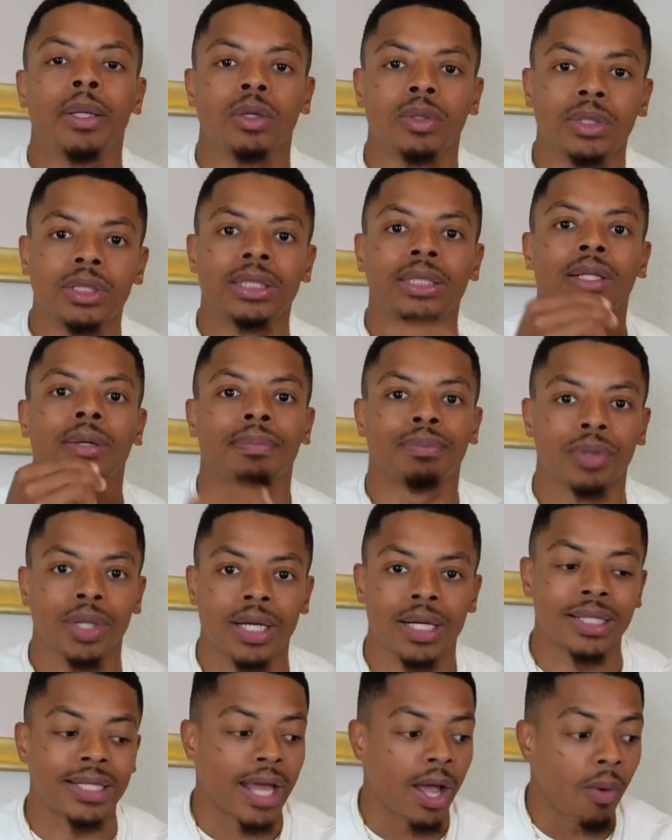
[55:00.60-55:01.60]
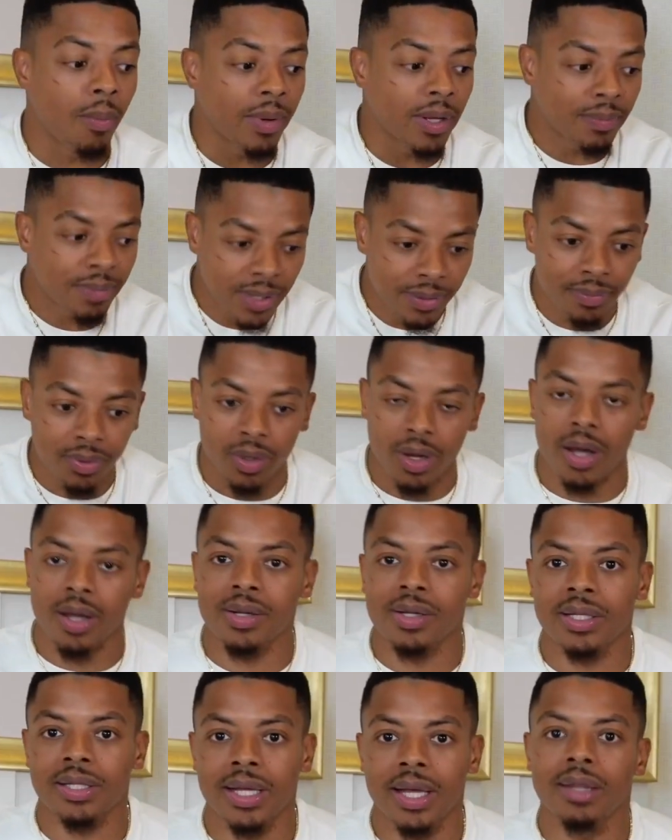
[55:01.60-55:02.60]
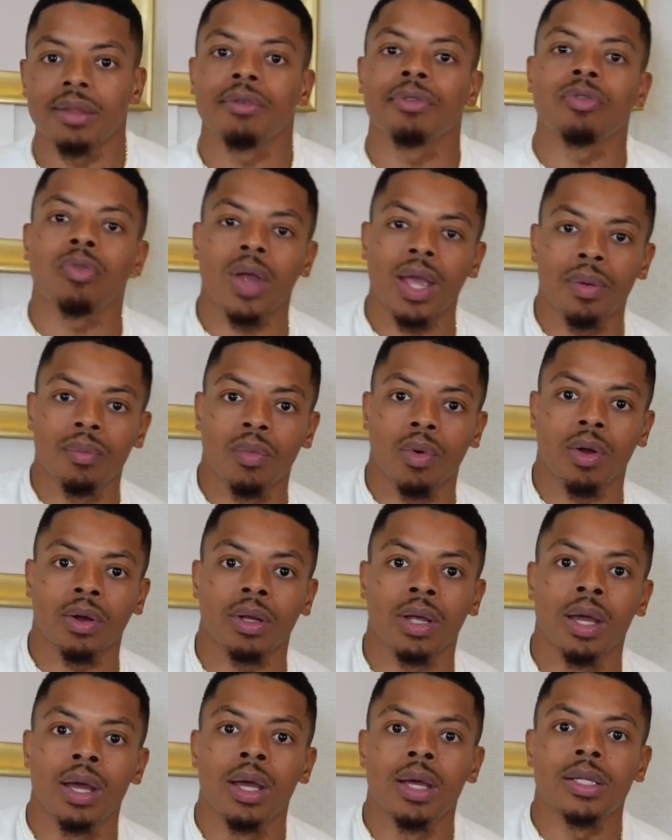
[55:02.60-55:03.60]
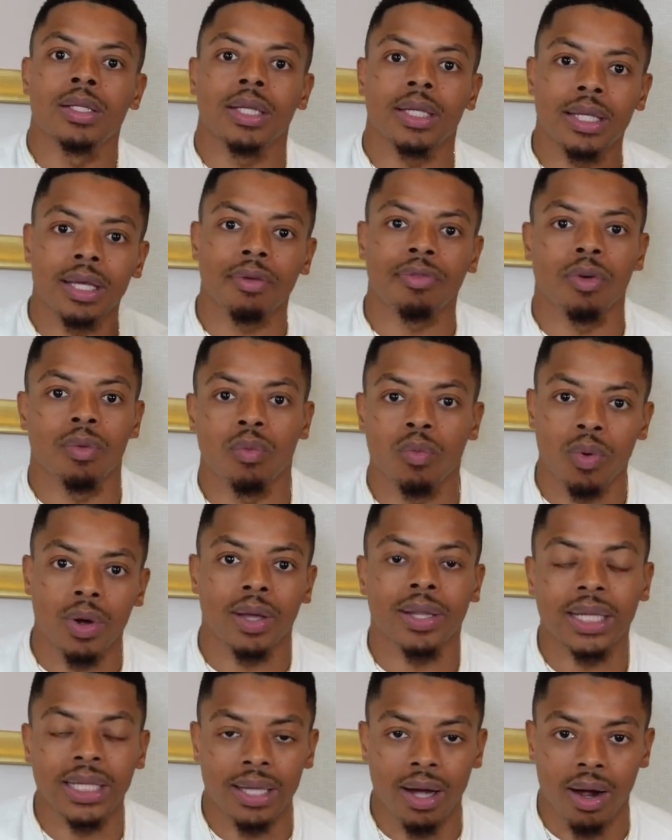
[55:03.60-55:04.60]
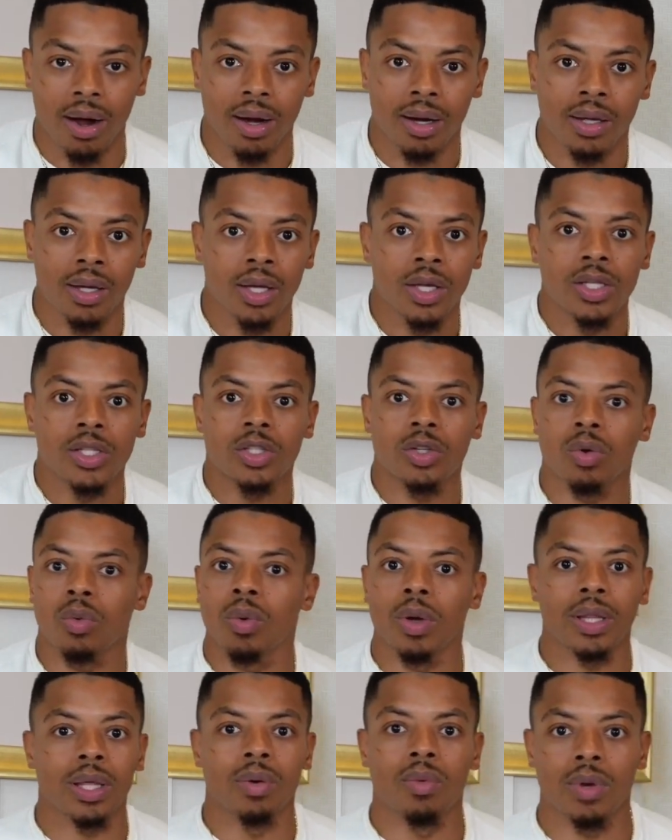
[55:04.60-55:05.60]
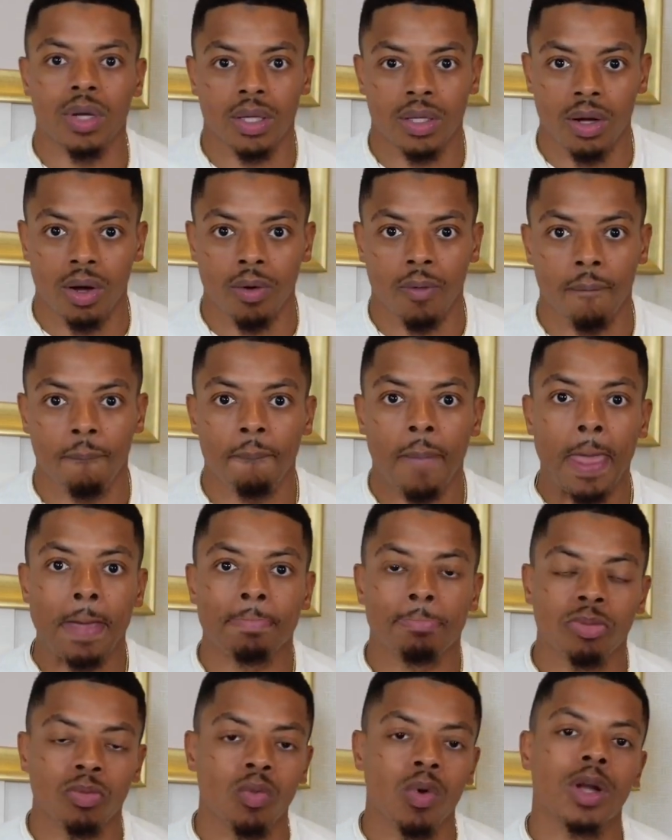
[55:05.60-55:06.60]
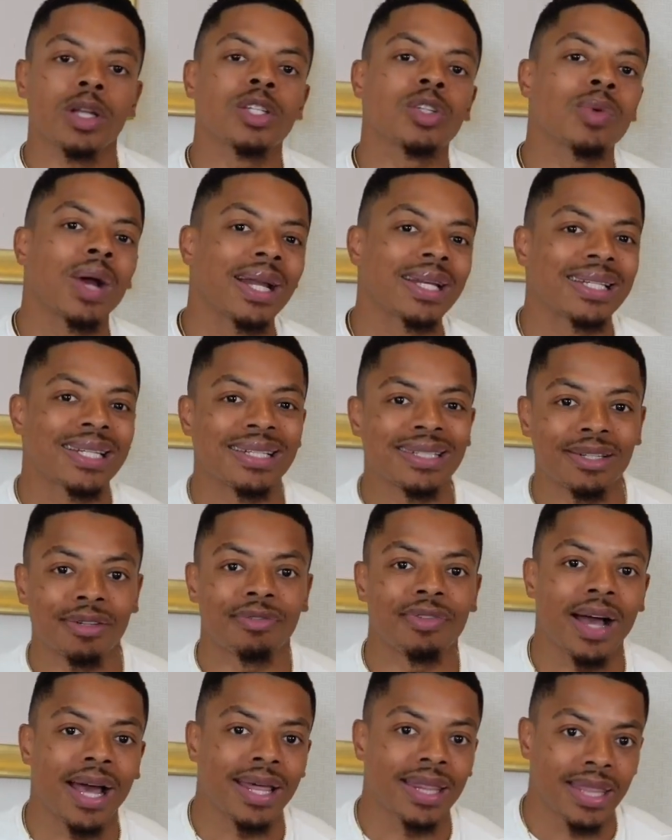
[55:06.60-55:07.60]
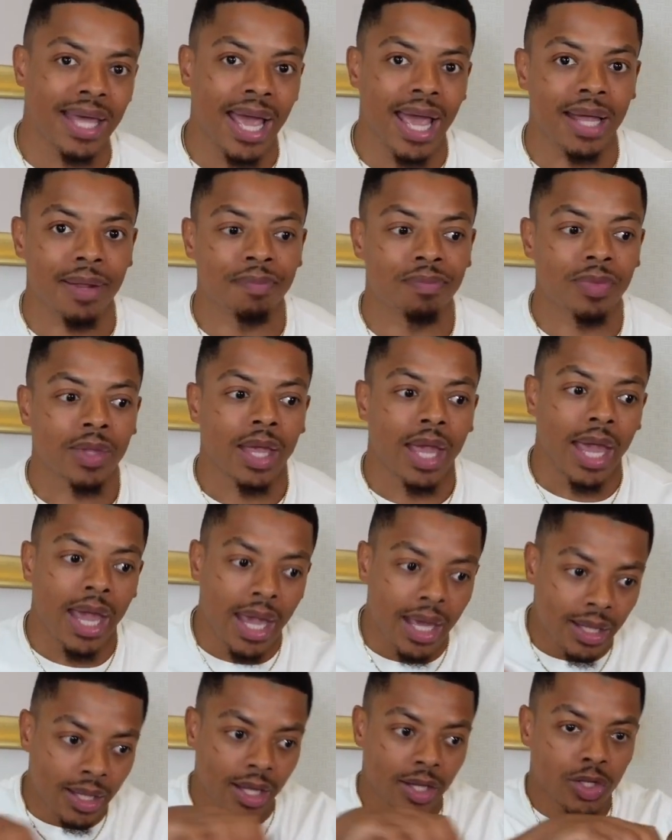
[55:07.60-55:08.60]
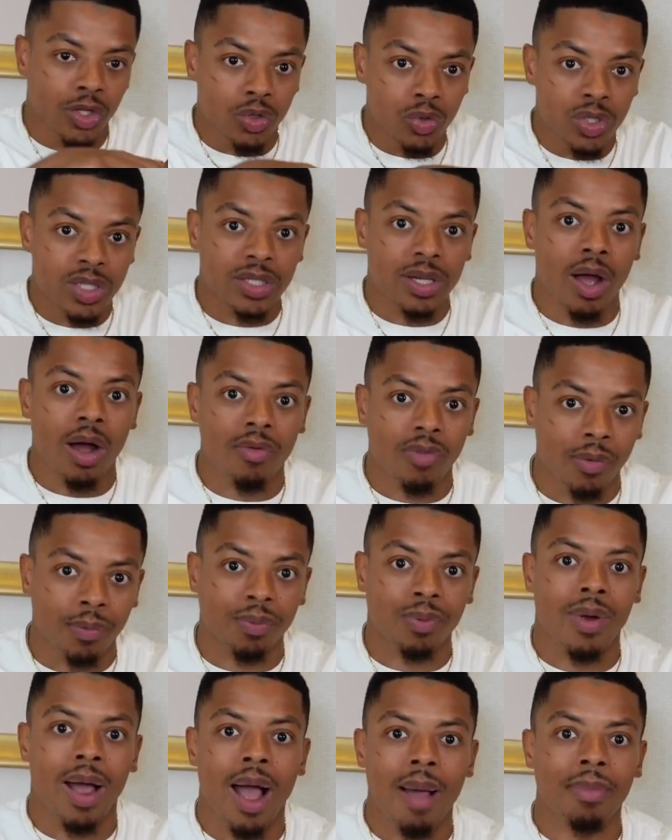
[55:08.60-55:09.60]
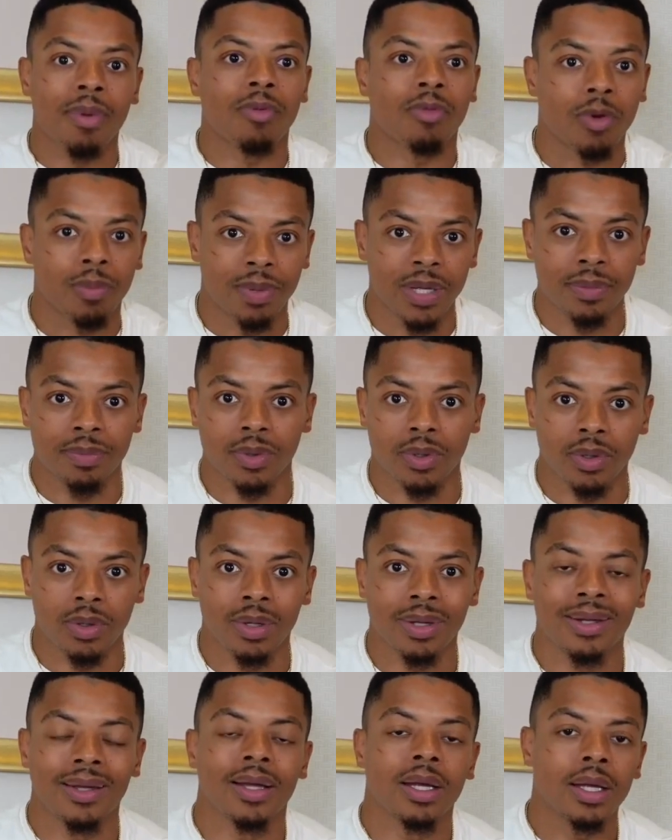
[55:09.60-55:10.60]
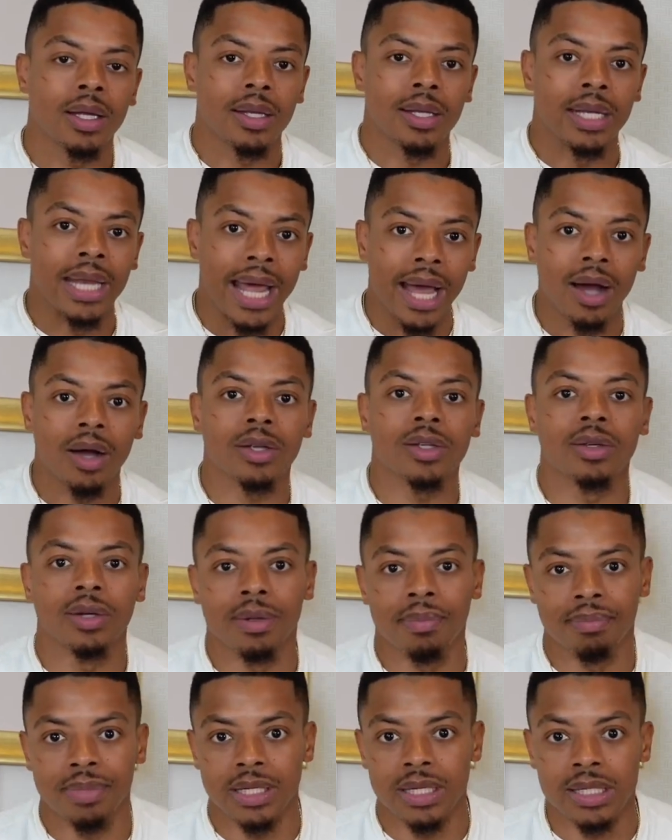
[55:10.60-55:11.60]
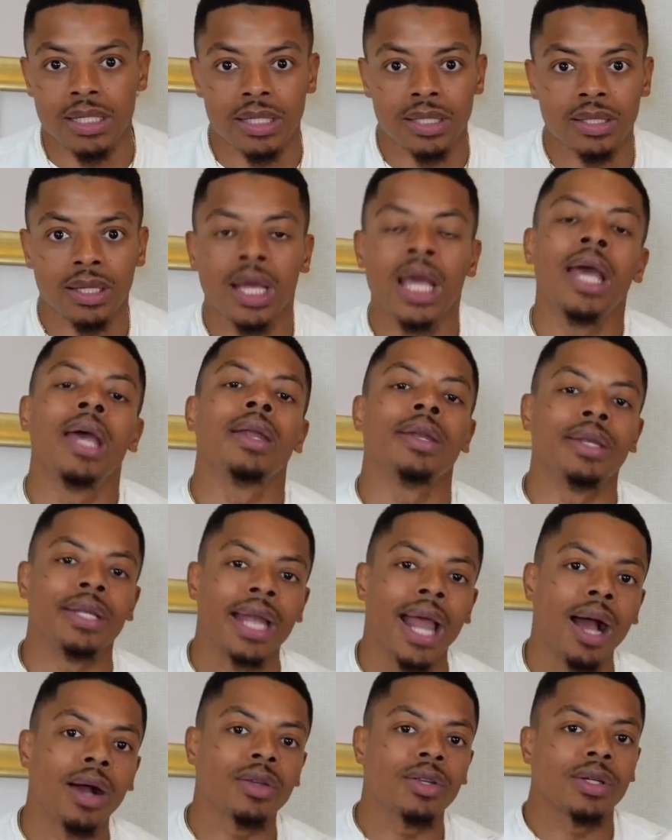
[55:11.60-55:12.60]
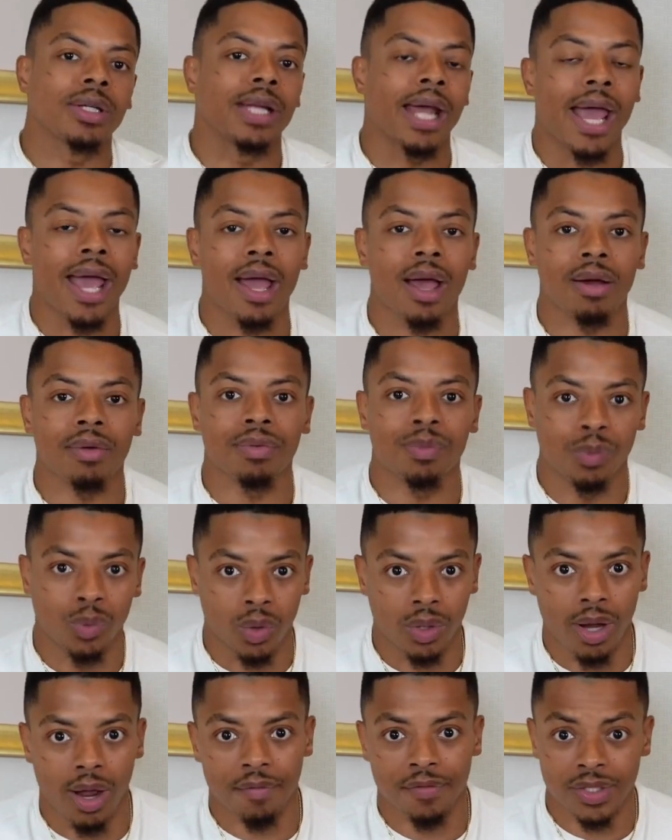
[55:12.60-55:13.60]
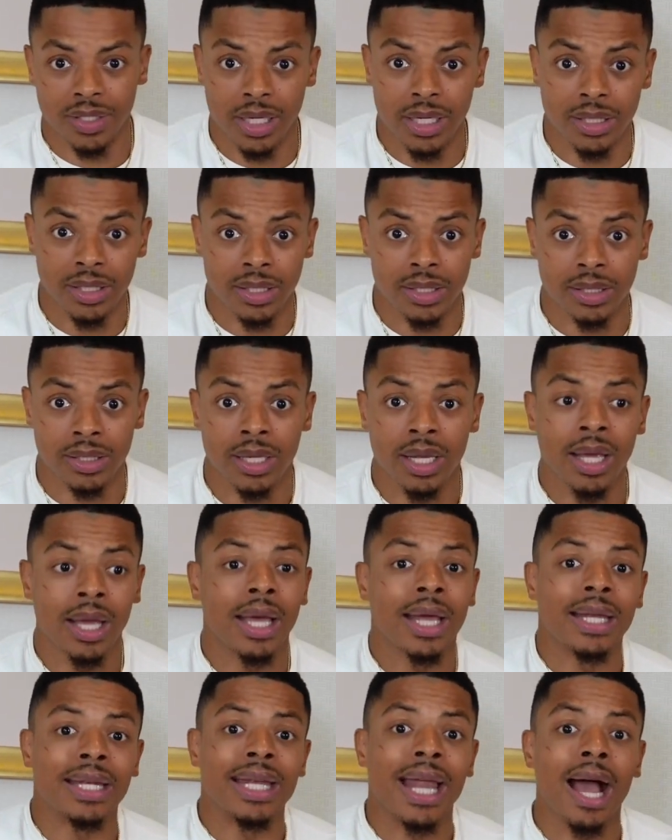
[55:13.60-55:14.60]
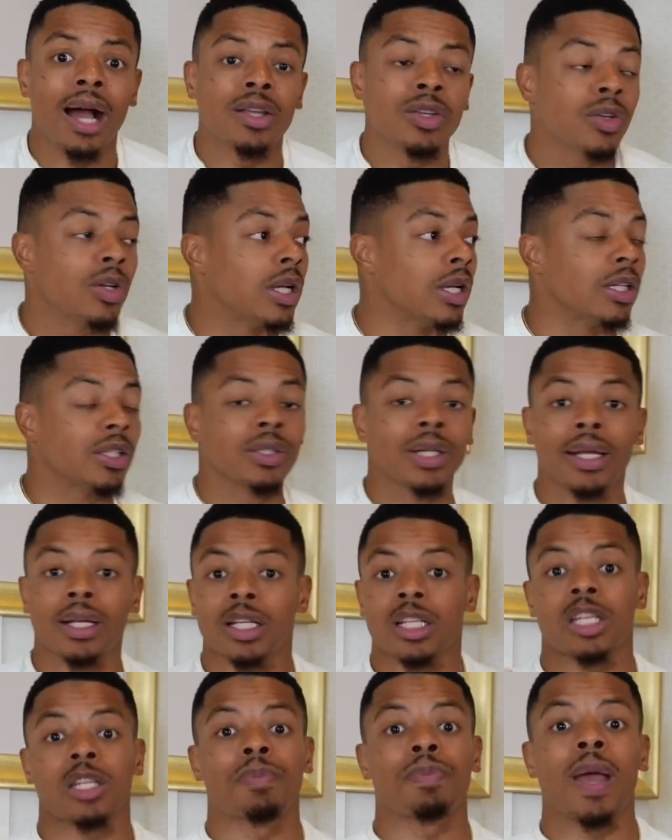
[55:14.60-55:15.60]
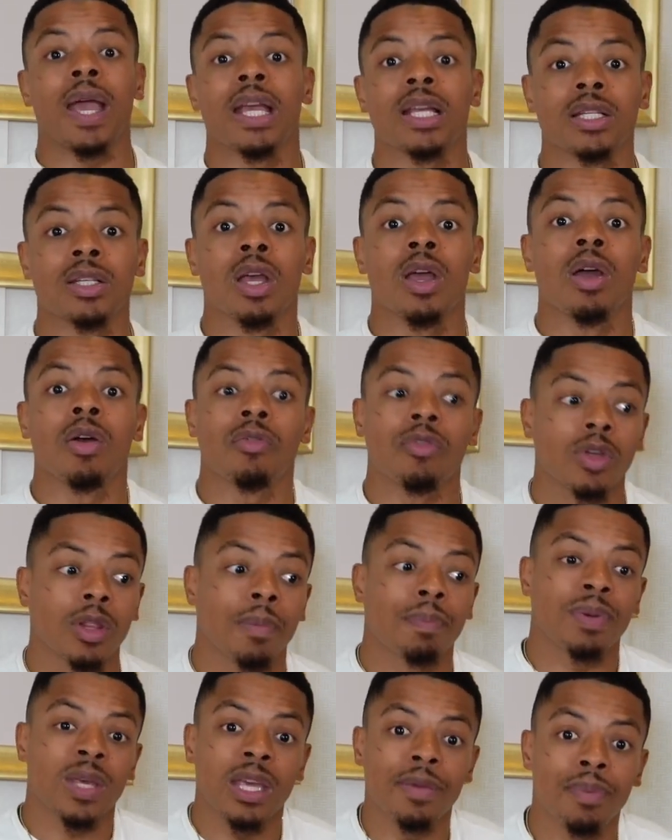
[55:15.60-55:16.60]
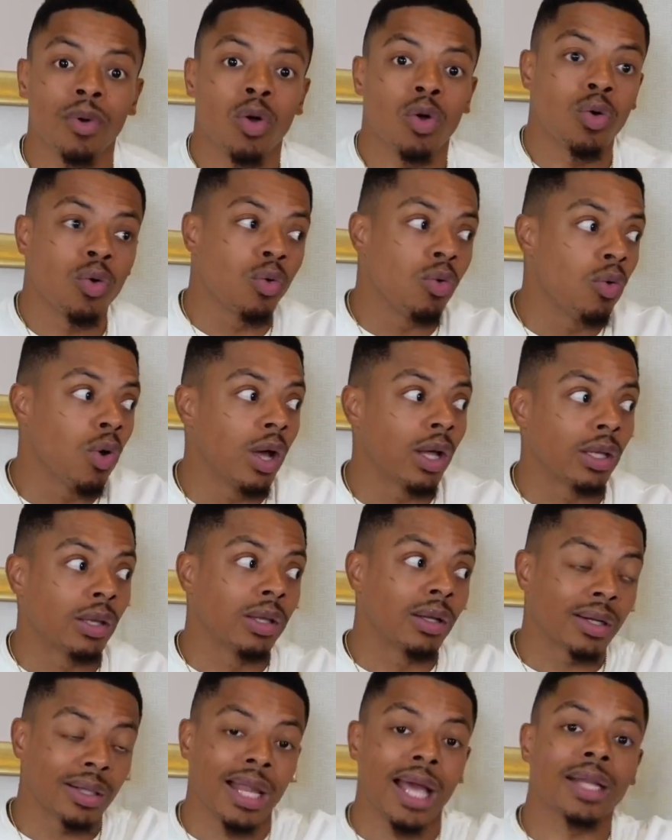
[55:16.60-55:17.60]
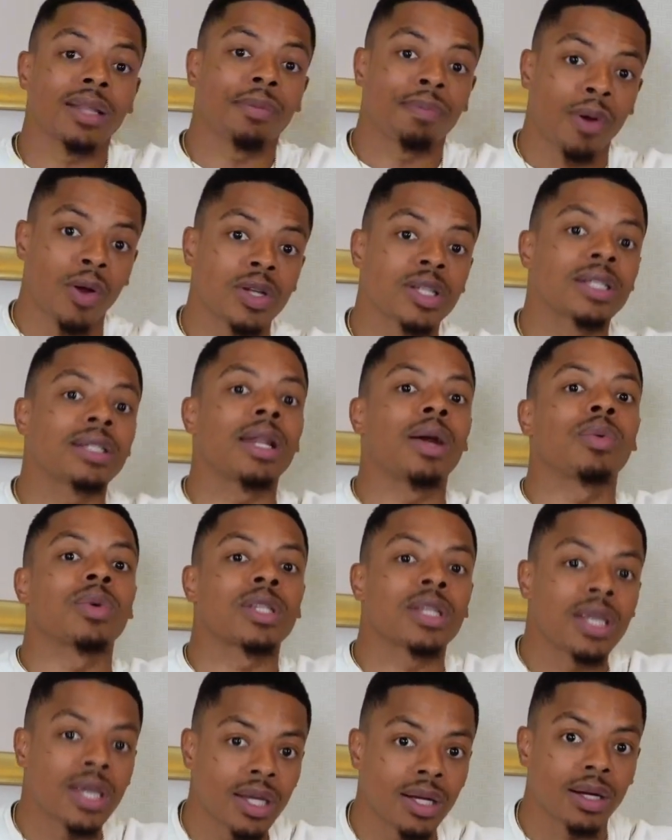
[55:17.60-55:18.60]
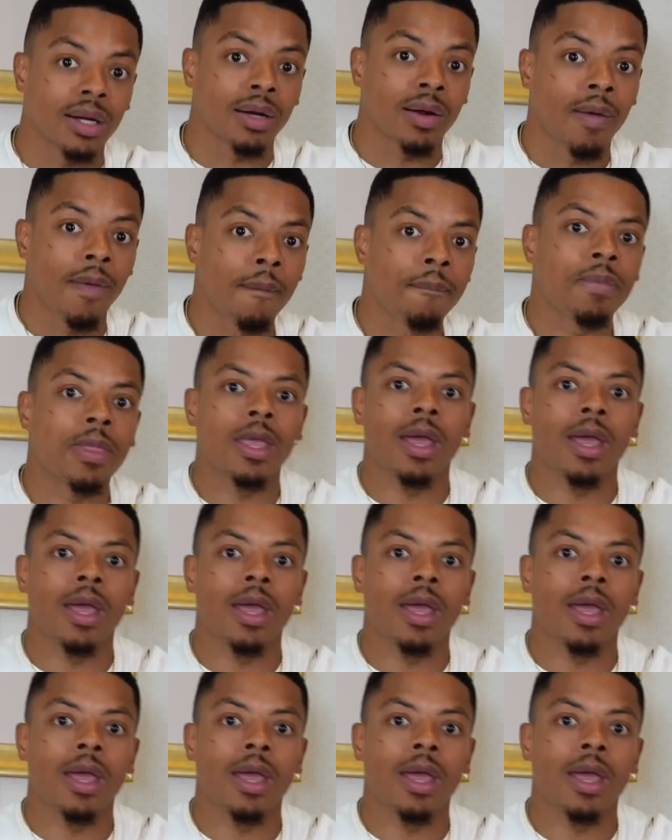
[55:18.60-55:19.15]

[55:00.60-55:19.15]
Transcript: building the bridge, helping people understand the framework to get from where they are to where they want to go. Once you identify that and you solve a problem for people, now you're in business. Now you can have more conversations. Now you can create a space for the people who look like the person that was here.